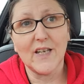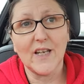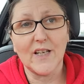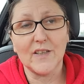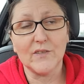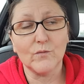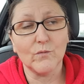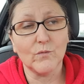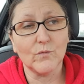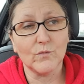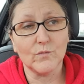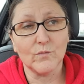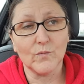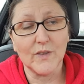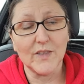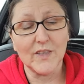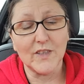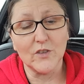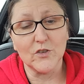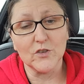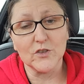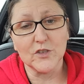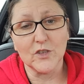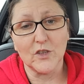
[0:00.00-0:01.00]
And when
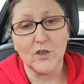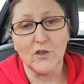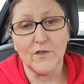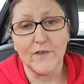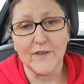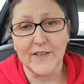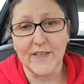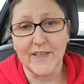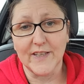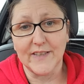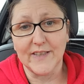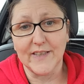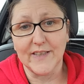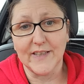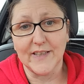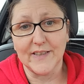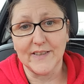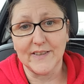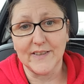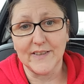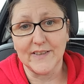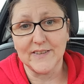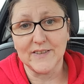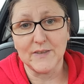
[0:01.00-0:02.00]
I looked over it
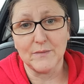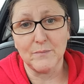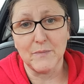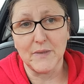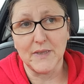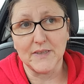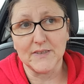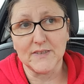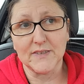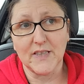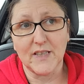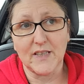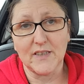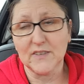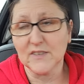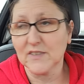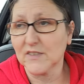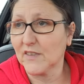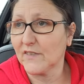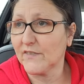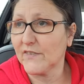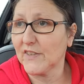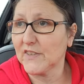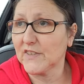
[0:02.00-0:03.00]
again, it didn't make sense.
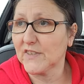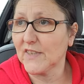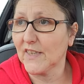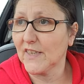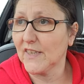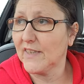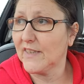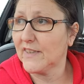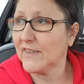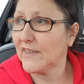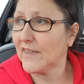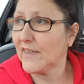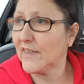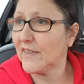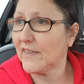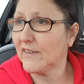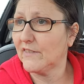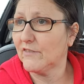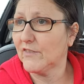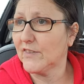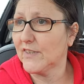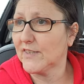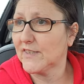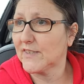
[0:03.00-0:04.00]
So I thought, delete that
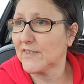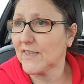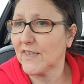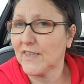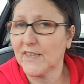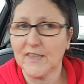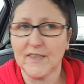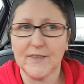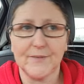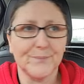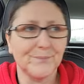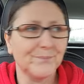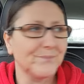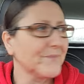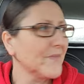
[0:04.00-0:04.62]
and restart.